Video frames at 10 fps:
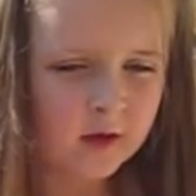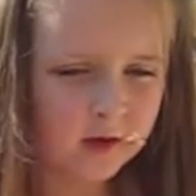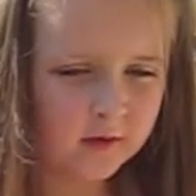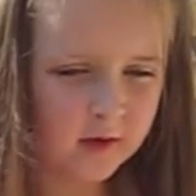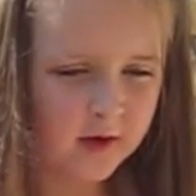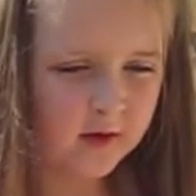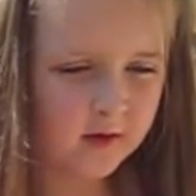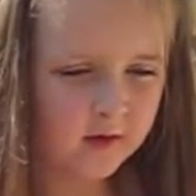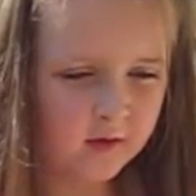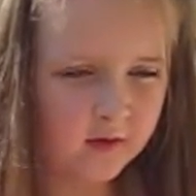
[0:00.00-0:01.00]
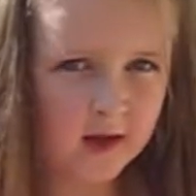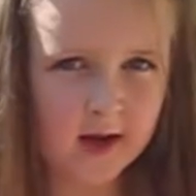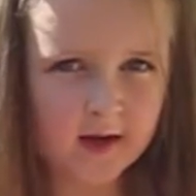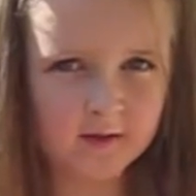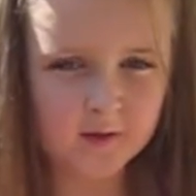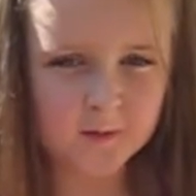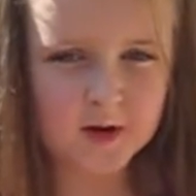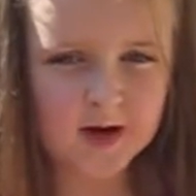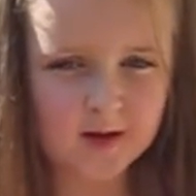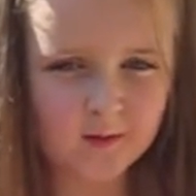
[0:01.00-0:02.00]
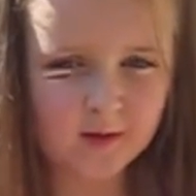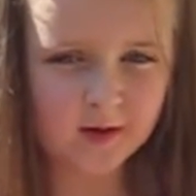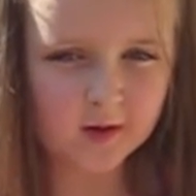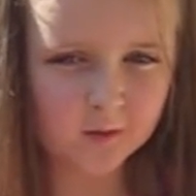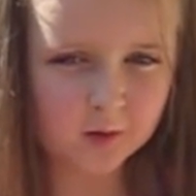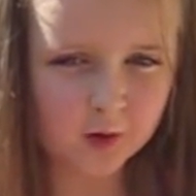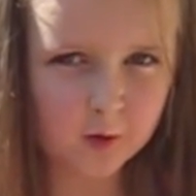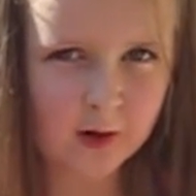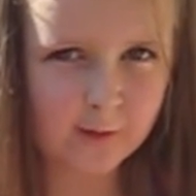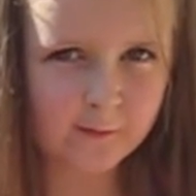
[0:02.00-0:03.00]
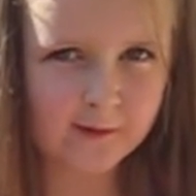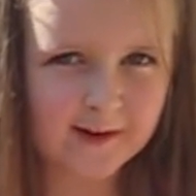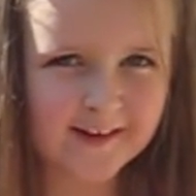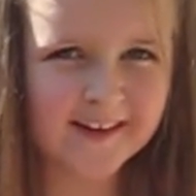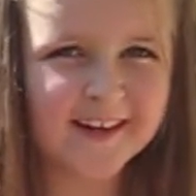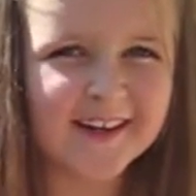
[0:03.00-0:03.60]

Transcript: like the handsome man in the blue outfit.